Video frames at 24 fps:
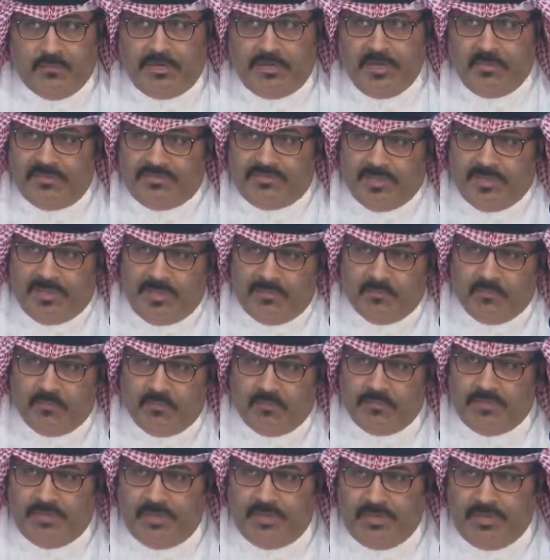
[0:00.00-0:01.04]

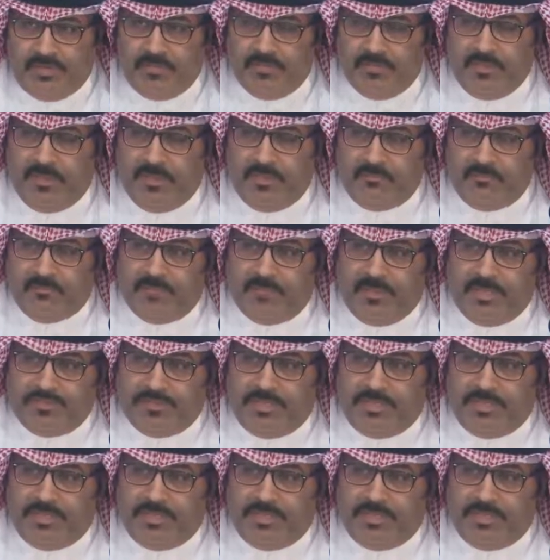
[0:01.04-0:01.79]
regarding the